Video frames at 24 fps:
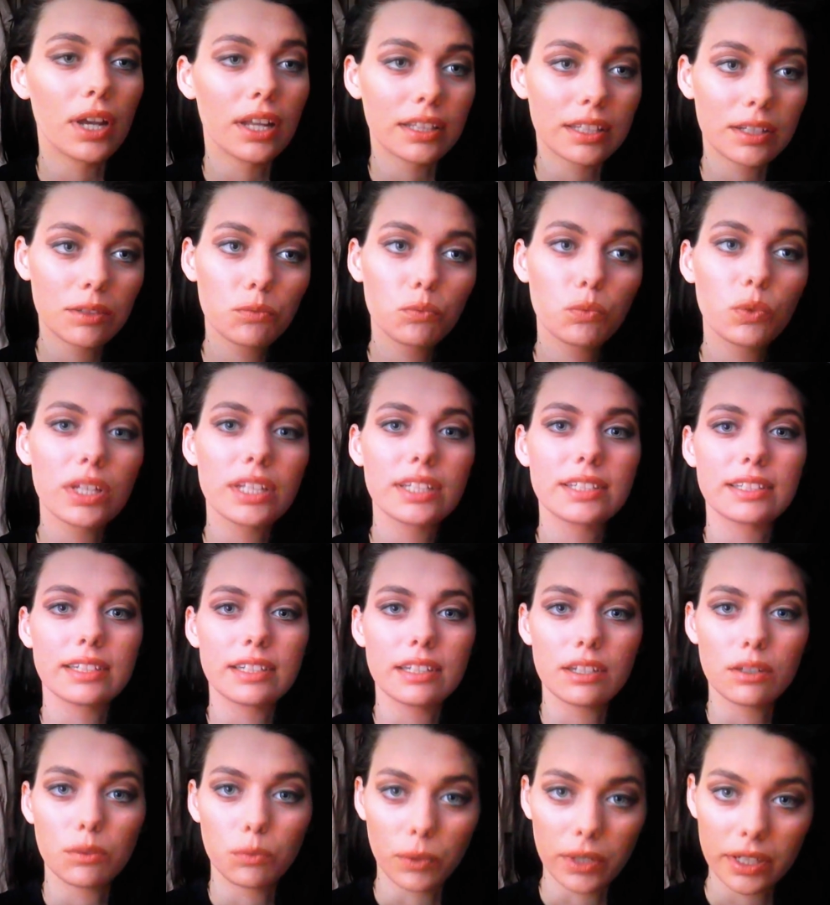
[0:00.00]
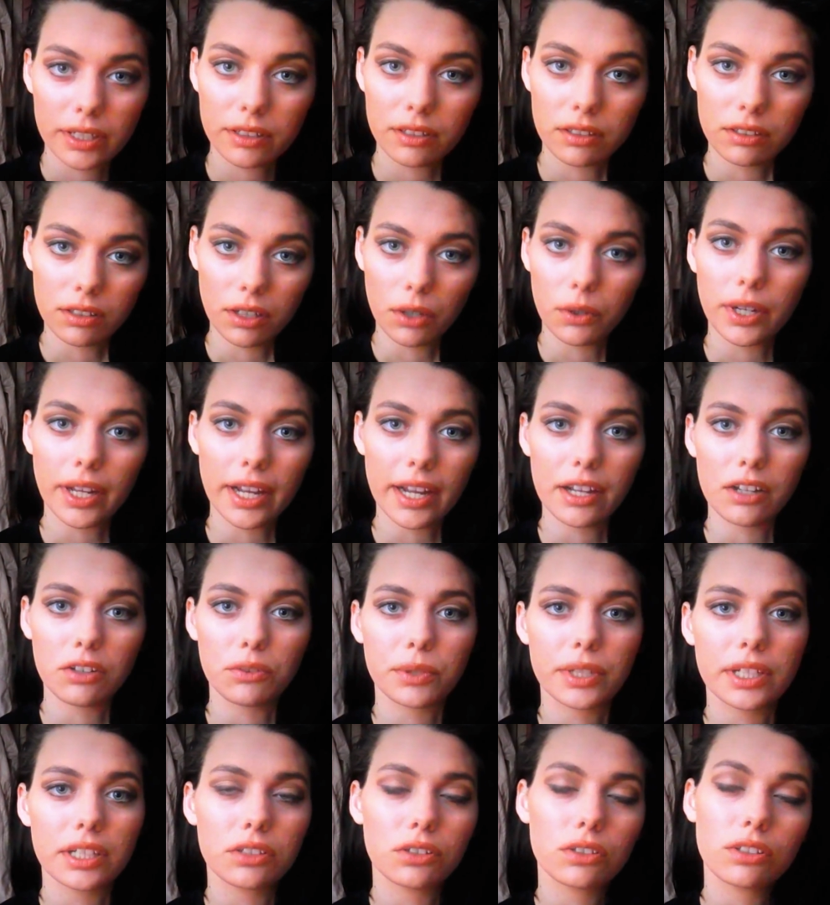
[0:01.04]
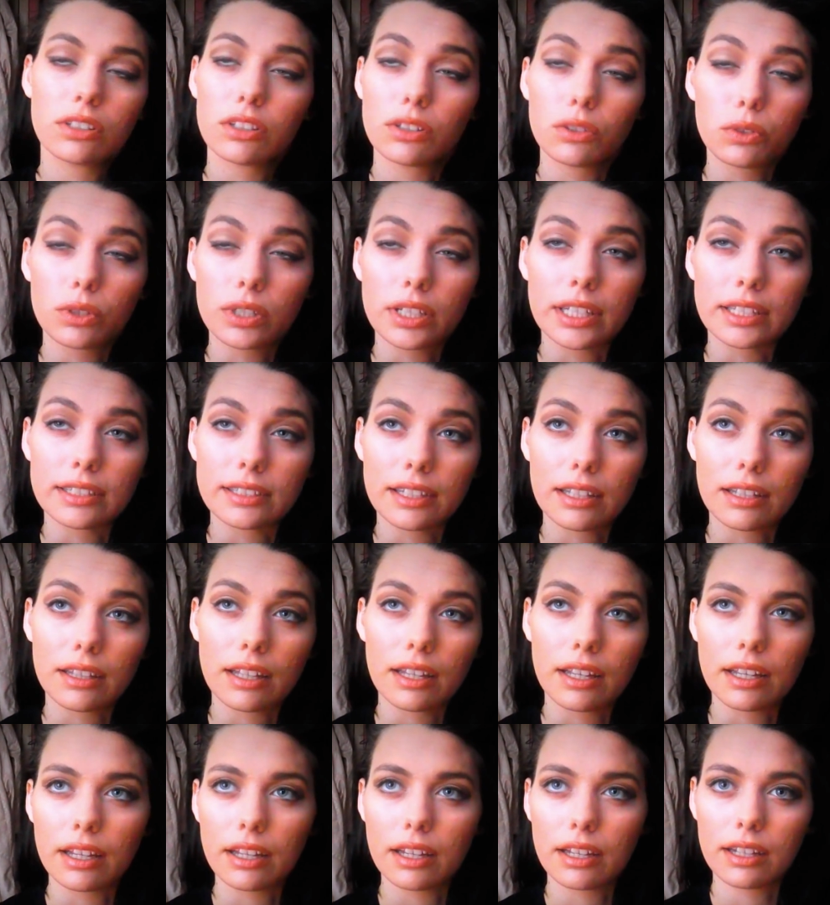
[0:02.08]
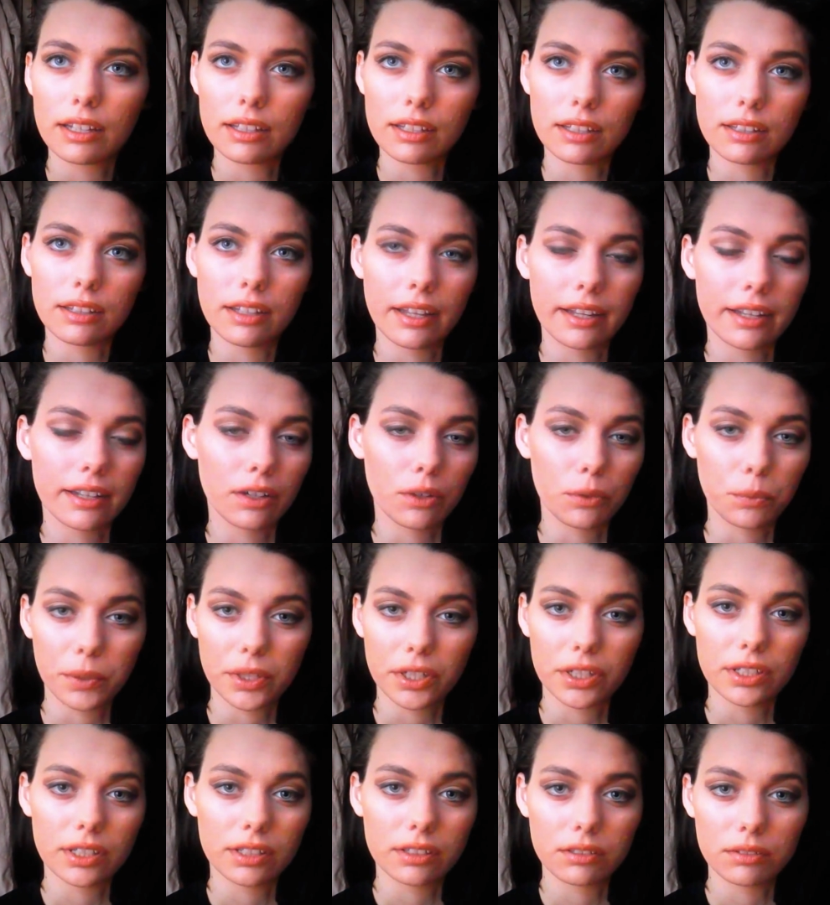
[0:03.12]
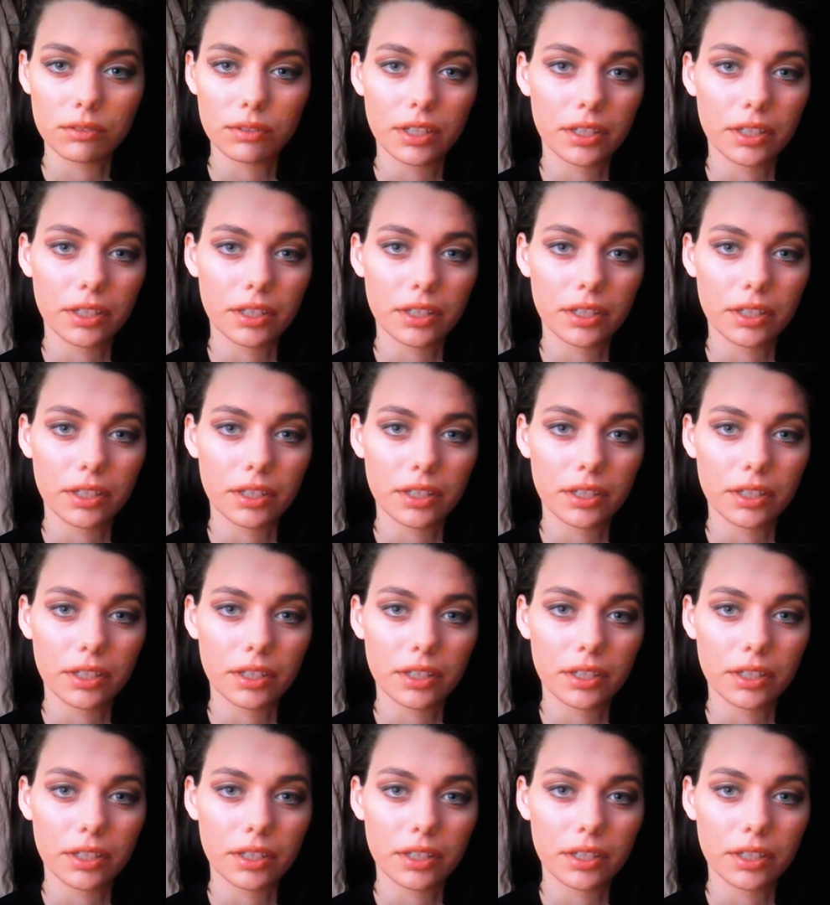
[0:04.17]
and then we see Rick go to Andrea, do the little kissy thing, and then they are reading,